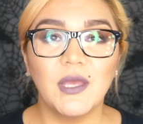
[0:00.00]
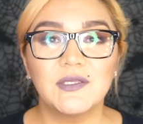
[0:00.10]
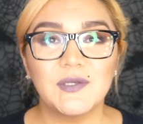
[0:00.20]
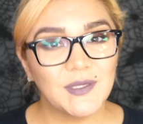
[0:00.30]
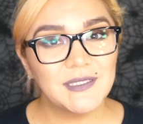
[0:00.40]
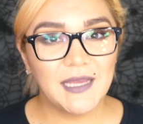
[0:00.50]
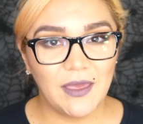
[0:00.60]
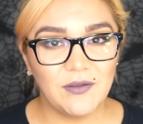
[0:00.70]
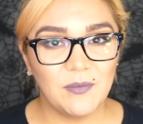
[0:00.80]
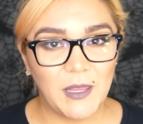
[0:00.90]
So
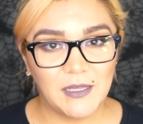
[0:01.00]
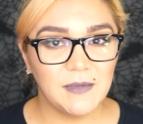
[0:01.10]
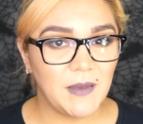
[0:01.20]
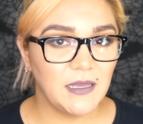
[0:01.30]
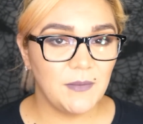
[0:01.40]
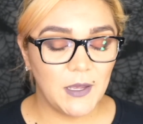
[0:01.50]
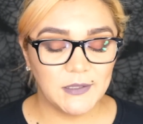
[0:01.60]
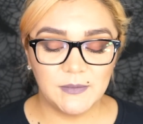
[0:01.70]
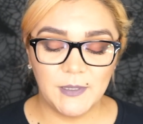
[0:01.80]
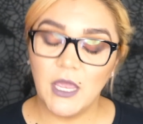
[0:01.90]
altogether, my lucky bag came out to be